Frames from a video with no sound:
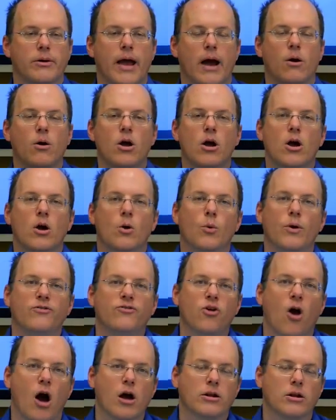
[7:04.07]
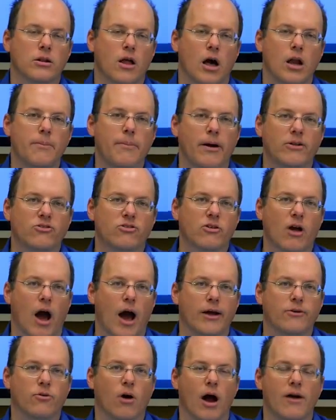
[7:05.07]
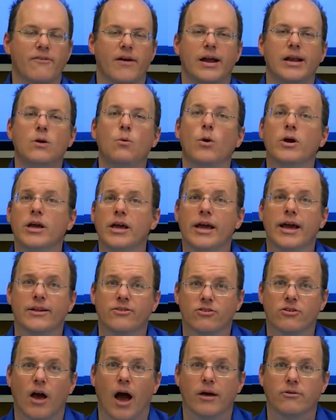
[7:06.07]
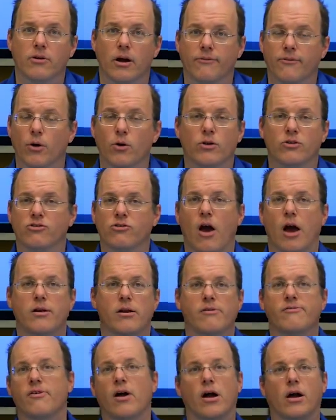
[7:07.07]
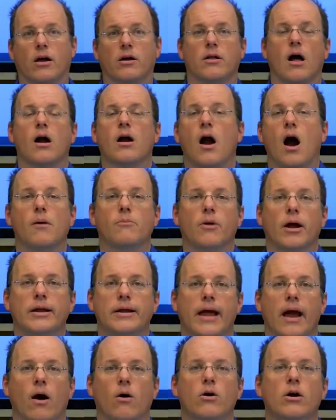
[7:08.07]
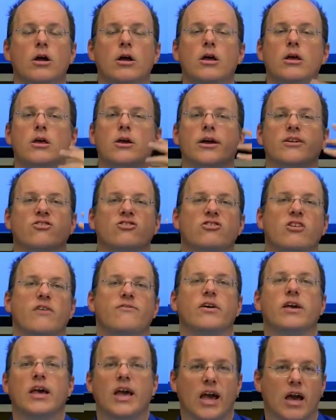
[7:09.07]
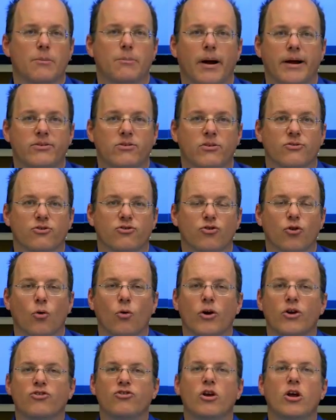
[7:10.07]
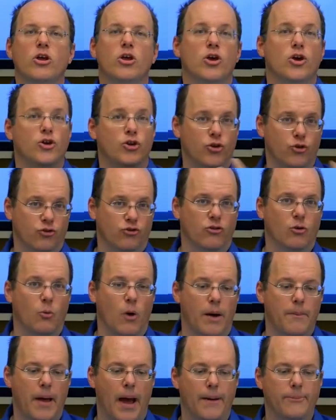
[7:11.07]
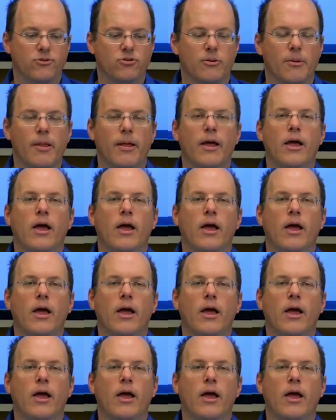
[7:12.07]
Now, we've talked a lot about SkyDrive. Anyone can get SkyDrive. Go to SkyDrive.com right now. You get 7 gigabytes of storage. You can use the web apps.